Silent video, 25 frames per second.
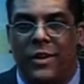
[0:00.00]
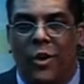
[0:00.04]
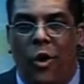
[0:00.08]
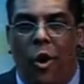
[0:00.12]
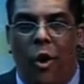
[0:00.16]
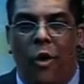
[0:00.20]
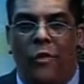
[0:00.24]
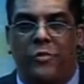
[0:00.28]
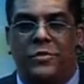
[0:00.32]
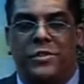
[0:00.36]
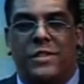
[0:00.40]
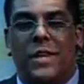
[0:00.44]

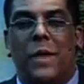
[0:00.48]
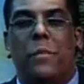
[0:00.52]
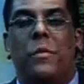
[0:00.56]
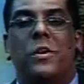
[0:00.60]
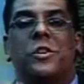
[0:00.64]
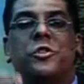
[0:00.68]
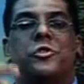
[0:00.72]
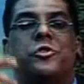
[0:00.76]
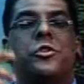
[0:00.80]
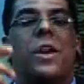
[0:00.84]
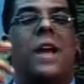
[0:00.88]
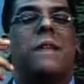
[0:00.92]
or if
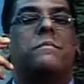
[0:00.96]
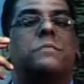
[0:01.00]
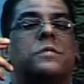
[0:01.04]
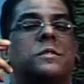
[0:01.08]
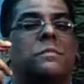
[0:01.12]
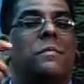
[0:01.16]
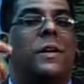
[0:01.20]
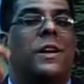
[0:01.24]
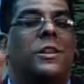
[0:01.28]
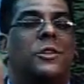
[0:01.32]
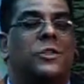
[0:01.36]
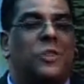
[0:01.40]
someone tramps
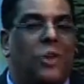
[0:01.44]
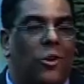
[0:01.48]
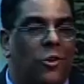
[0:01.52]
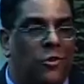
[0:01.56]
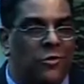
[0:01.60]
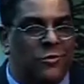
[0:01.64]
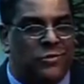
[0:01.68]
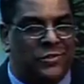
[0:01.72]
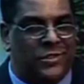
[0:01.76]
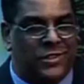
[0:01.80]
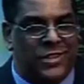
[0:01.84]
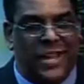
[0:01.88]
my
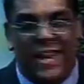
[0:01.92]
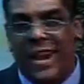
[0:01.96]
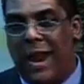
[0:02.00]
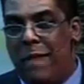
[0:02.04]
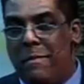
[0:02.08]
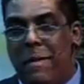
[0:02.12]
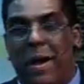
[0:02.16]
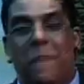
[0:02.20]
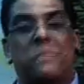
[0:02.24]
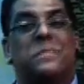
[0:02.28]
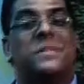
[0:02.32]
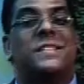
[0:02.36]
toes, then I'm
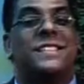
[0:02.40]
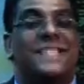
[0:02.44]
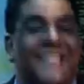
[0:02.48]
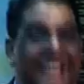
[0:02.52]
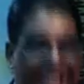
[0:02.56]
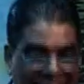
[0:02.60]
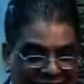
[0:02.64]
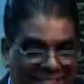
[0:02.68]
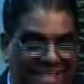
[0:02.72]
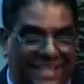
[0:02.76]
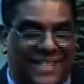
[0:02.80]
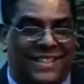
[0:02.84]

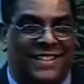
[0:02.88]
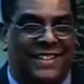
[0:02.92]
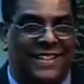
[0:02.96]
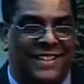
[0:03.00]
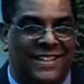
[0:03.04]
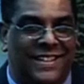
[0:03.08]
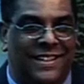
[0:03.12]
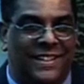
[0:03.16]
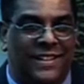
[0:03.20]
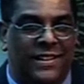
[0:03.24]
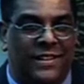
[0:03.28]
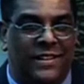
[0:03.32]
upset.
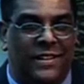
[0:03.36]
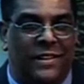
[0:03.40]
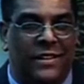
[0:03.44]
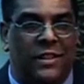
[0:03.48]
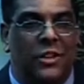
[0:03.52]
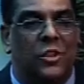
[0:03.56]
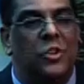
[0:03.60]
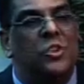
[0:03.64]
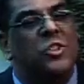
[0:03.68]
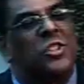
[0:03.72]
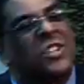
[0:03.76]
You're